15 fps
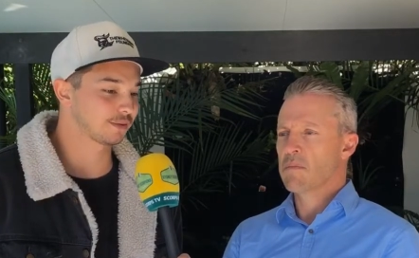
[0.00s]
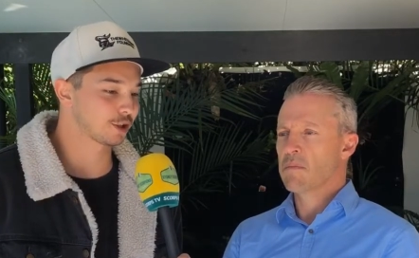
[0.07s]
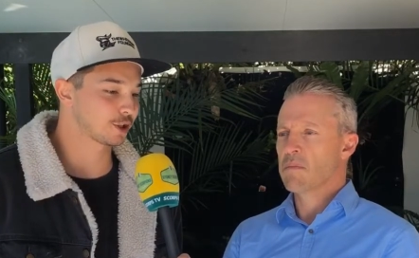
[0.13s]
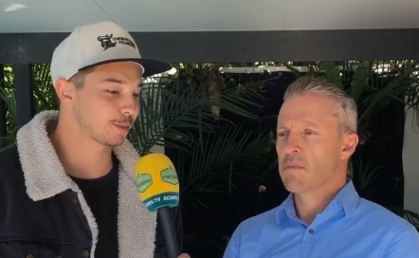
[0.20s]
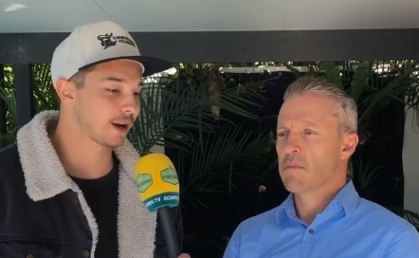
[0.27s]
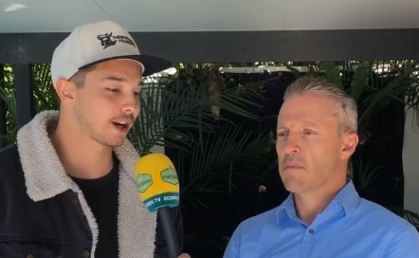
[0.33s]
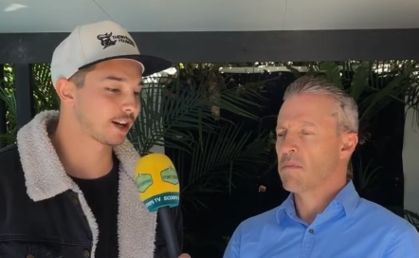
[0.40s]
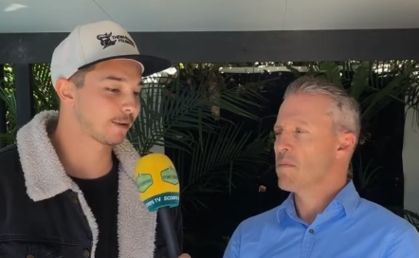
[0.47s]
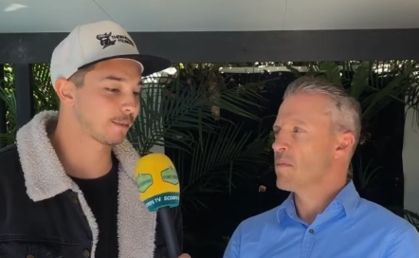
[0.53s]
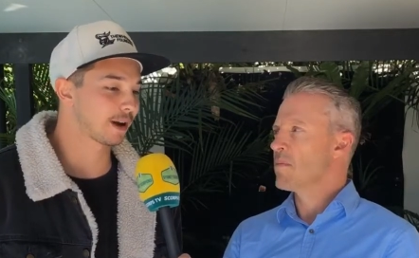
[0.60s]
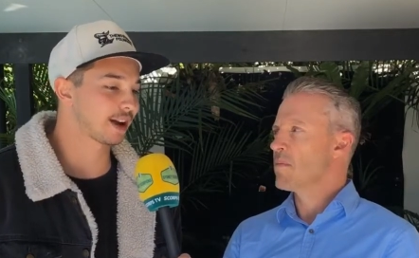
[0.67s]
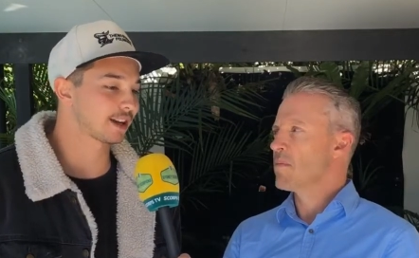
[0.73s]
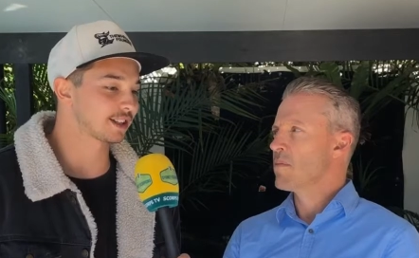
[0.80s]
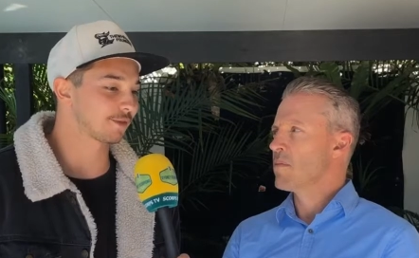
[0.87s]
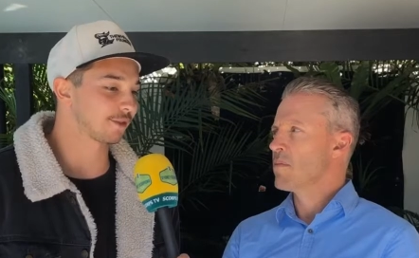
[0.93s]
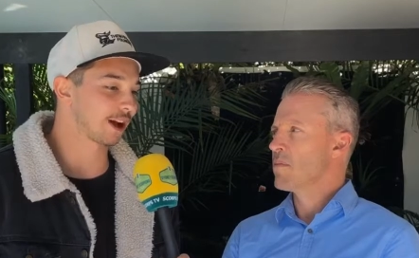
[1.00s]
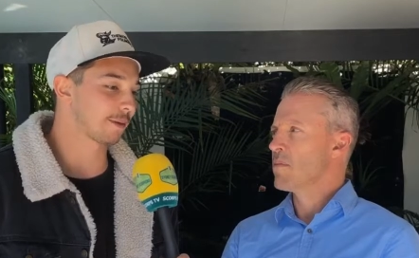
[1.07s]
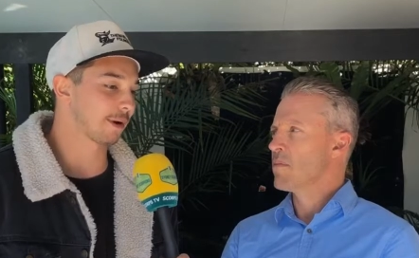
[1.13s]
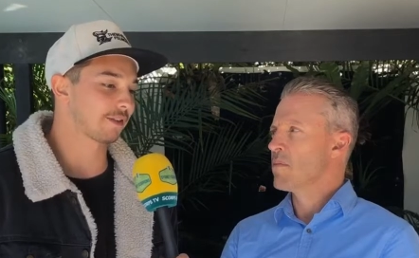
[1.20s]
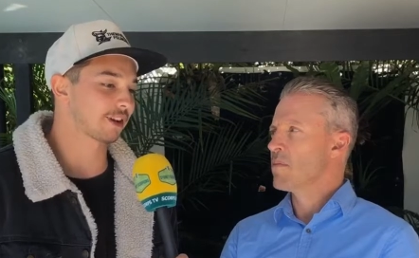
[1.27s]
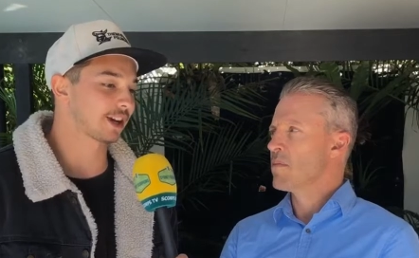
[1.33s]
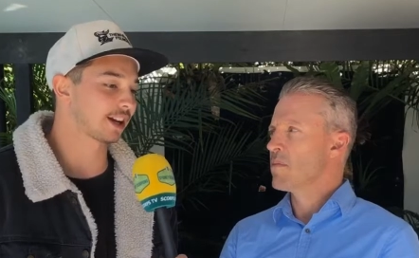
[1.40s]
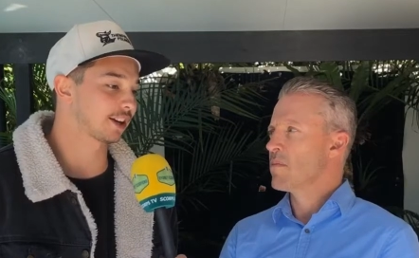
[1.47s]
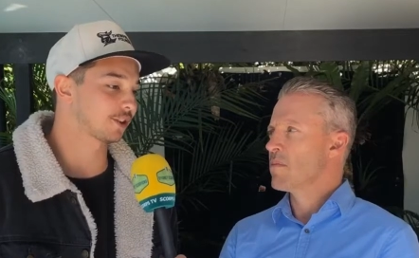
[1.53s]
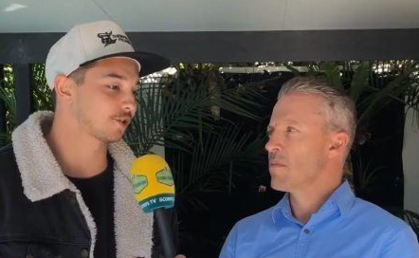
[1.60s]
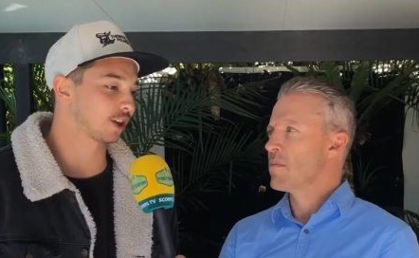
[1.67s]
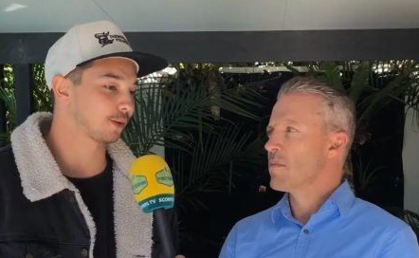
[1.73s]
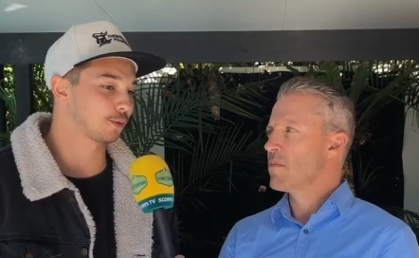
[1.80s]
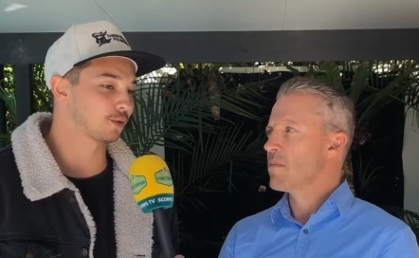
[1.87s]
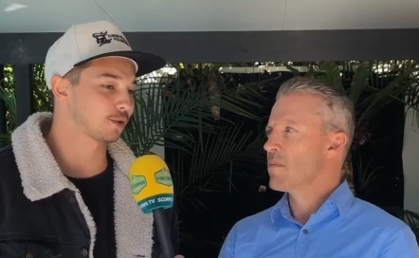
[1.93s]
Speaker 1: speaking to mates if I'm having any
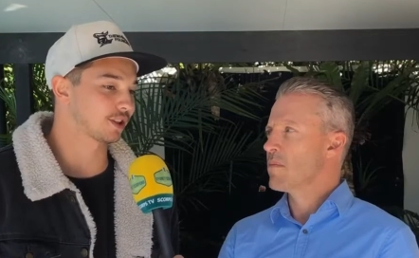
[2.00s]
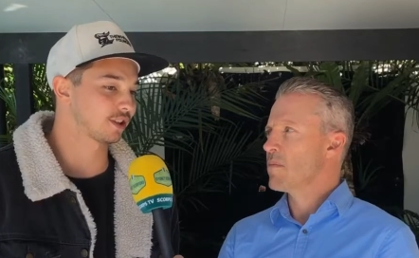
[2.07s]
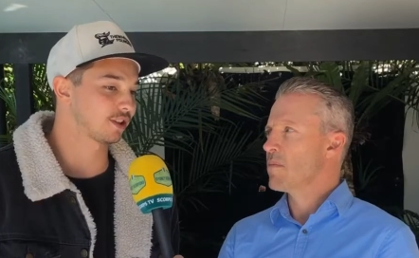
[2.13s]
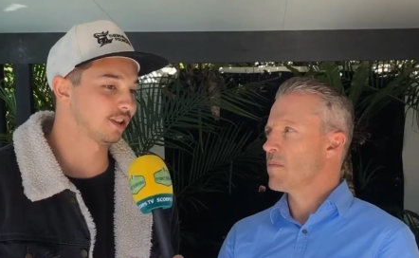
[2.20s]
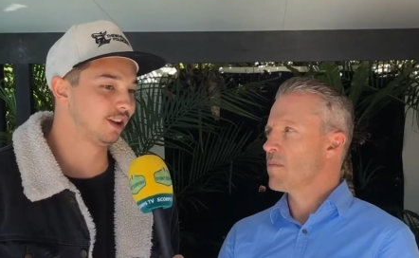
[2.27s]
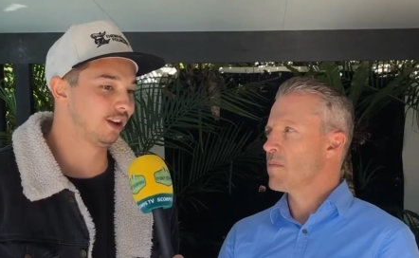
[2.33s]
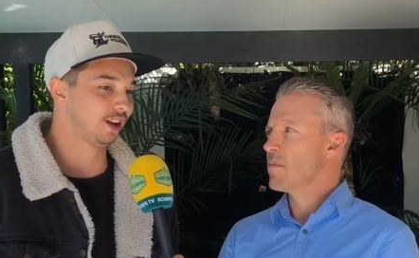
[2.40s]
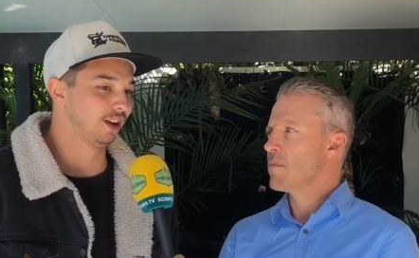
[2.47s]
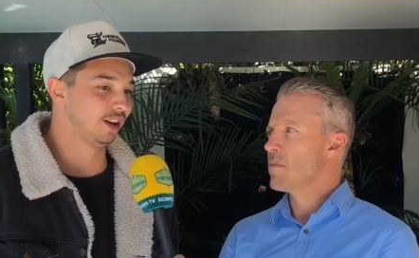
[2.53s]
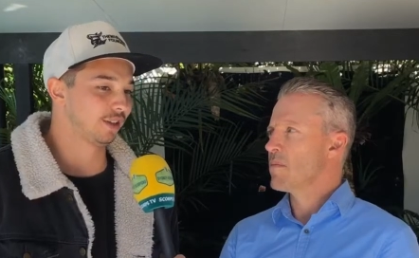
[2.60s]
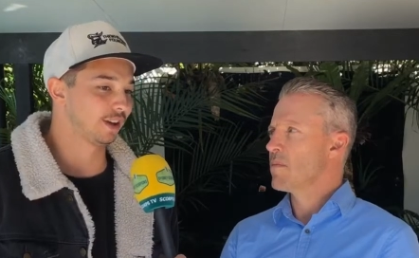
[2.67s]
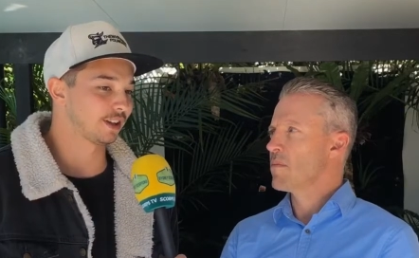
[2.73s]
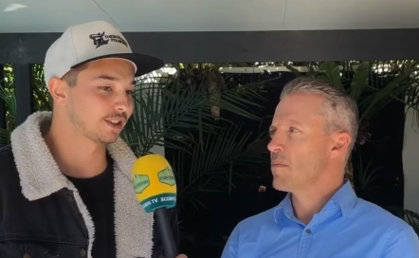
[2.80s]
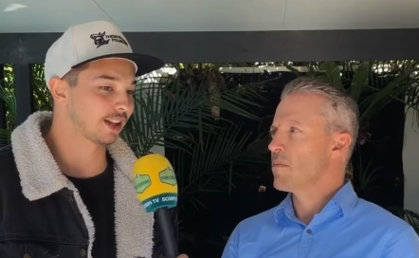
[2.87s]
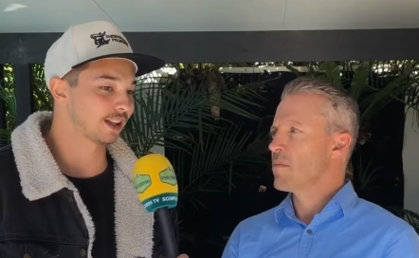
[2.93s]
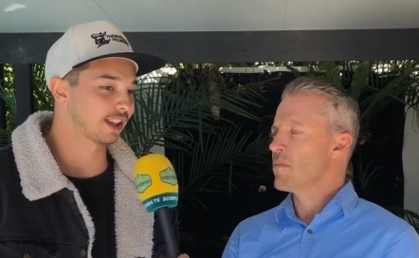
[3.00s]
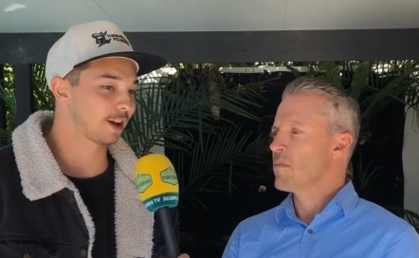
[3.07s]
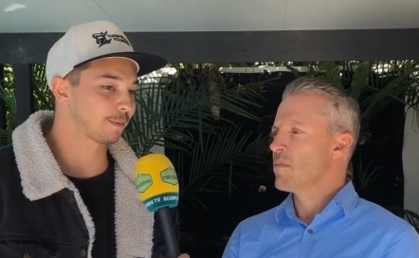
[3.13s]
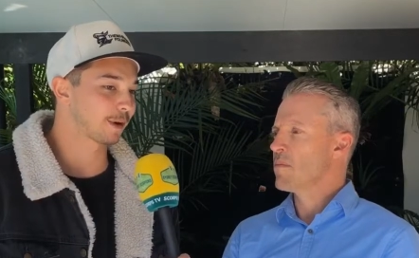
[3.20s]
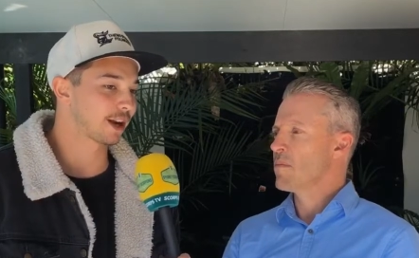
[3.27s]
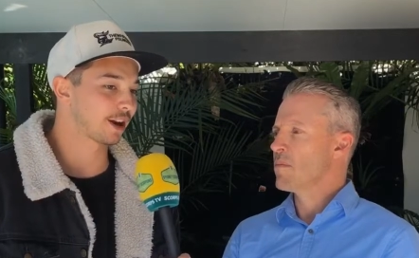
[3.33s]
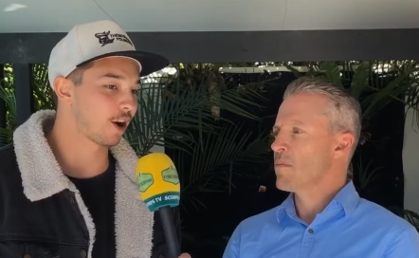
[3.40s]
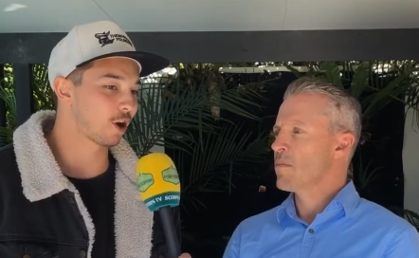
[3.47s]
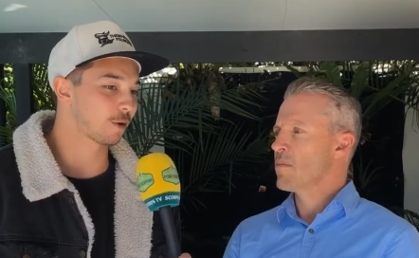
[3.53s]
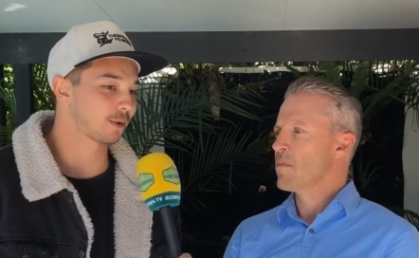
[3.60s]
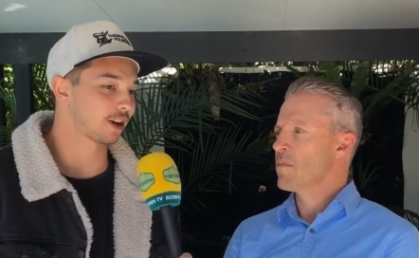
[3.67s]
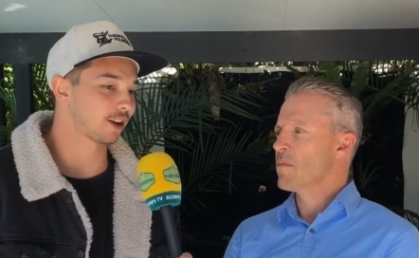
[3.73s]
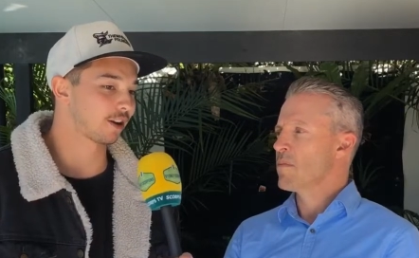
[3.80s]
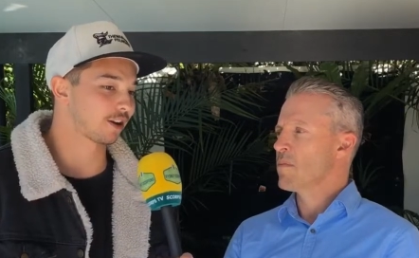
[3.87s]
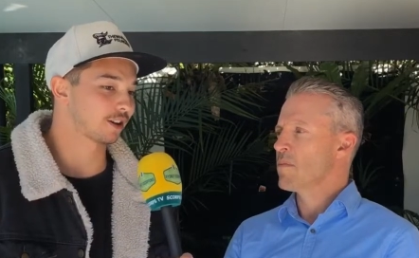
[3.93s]
troubles and things like that, being
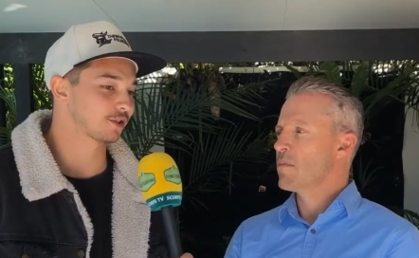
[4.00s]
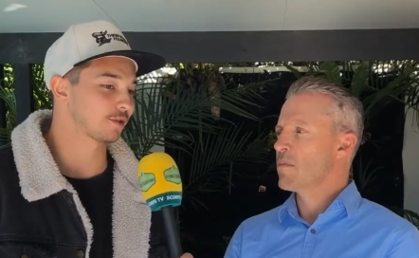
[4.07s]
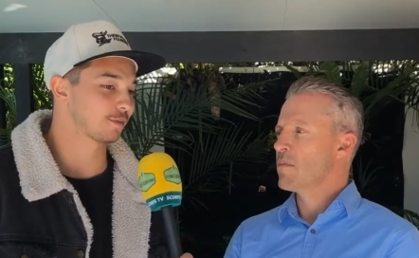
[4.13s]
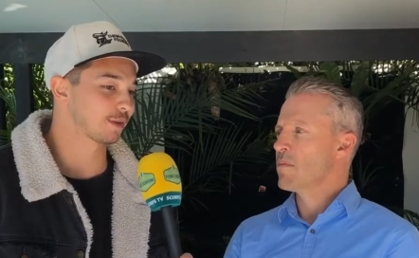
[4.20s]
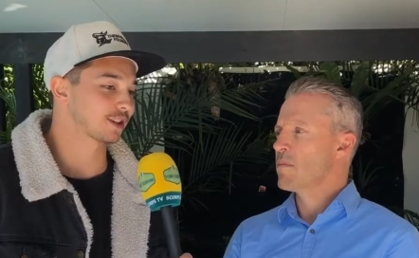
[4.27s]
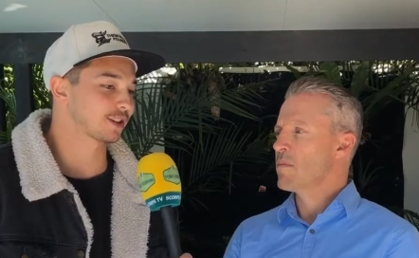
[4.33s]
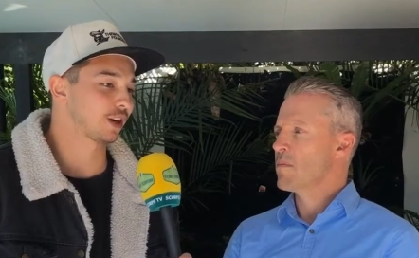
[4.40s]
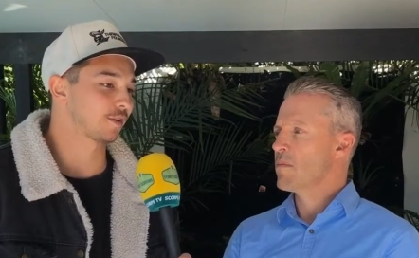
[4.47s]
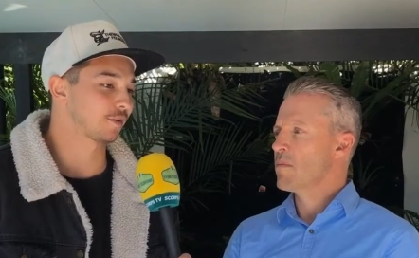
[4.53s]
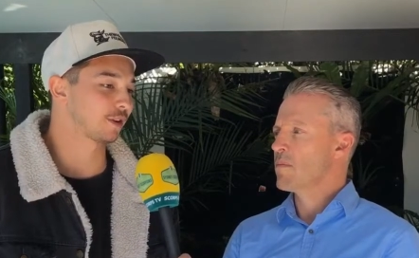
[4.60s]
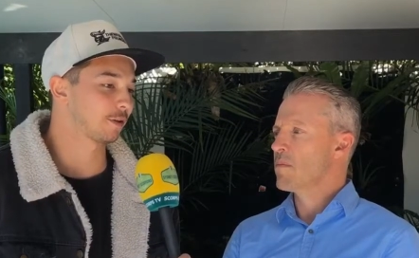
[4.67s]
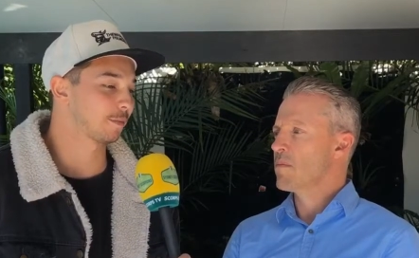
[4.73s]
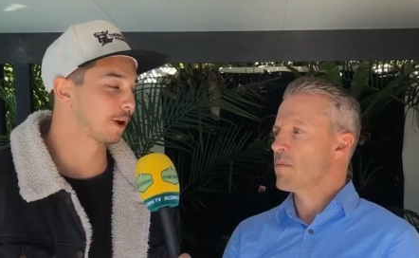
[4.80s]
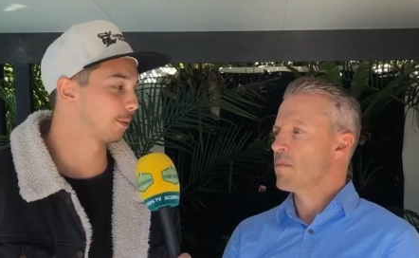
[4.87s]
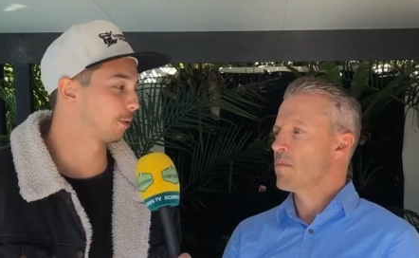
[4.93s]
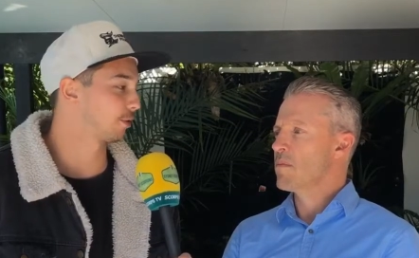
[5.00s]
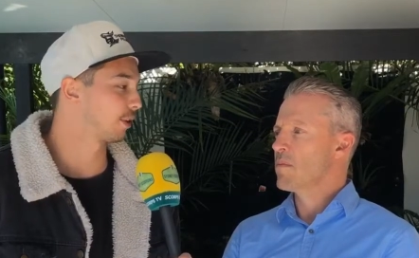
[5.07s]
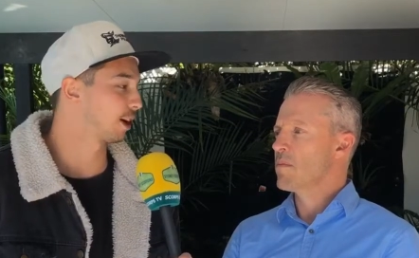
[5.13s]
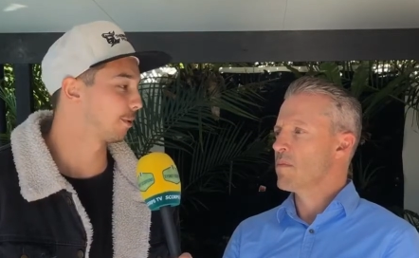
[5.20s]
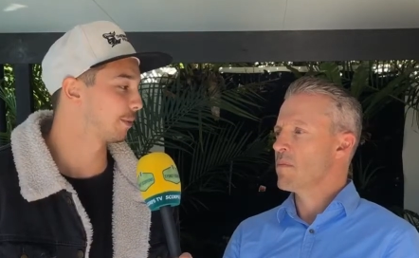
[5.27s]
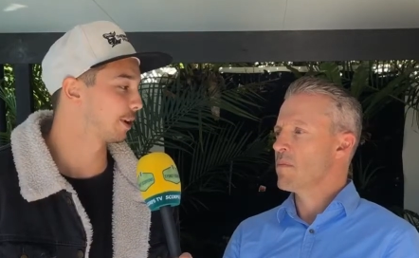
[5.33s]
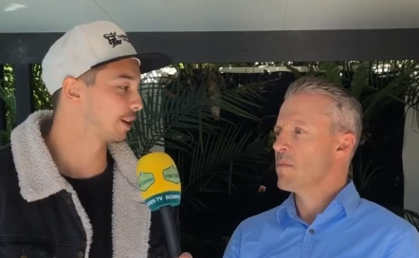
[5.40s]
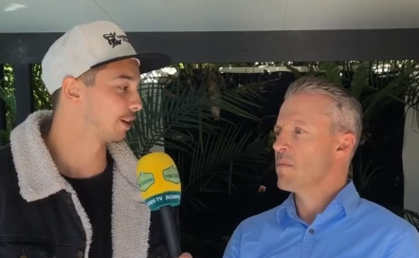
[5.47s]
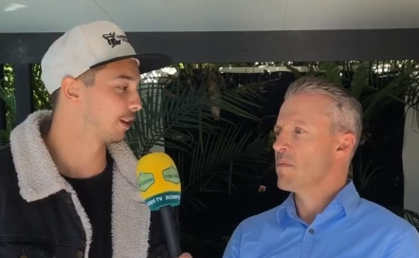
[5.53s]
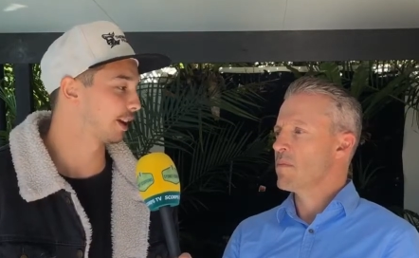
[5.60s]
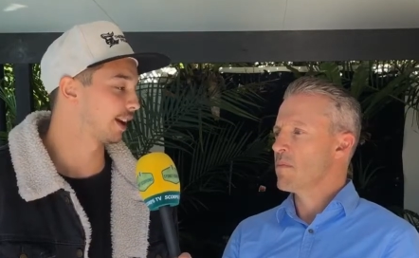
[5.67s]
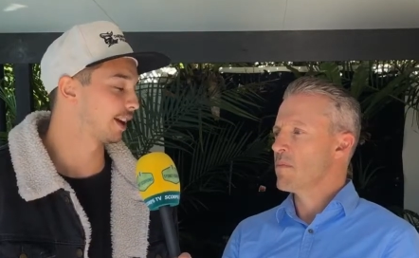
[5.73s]
open and honest with myself and the people around me.